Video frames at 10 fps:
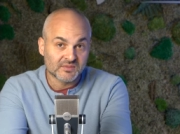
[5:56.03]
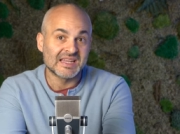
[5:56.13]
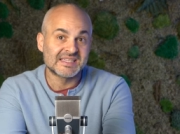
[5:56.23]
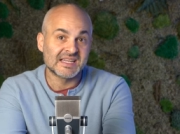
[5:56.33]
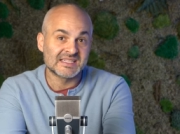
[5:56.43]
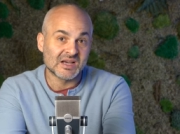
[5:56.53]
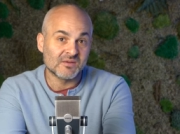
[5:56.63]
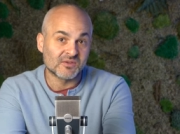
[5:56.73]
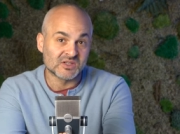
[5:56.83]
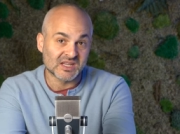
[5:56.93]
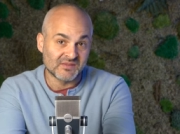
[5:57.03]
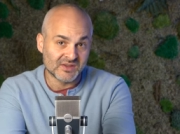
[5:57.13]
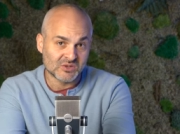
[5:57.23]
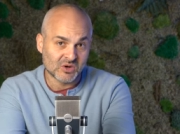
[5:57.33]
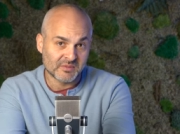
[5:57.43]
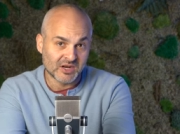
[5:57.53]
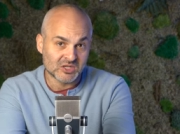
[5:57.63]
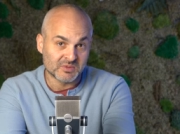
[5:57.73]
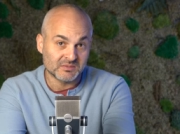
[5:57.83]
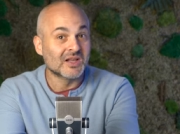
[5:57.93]
It stands out for its inventory
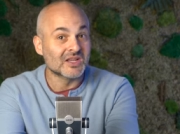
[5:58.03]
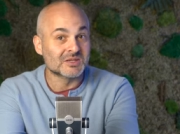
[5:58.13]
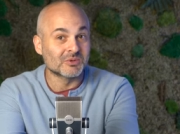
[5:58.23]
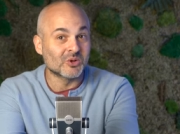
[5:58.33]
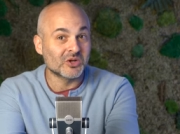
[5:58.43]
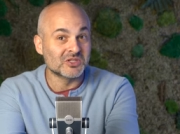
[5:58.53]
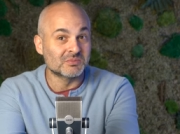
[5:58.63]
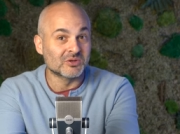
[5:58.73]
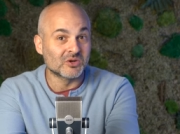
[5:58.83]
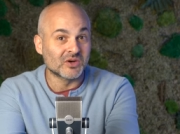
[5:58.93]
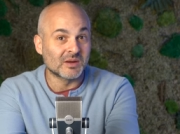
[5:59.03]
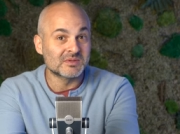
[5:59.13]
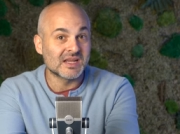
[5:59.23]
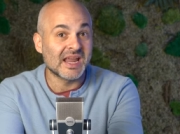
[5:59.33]
management, customer loyalty programs,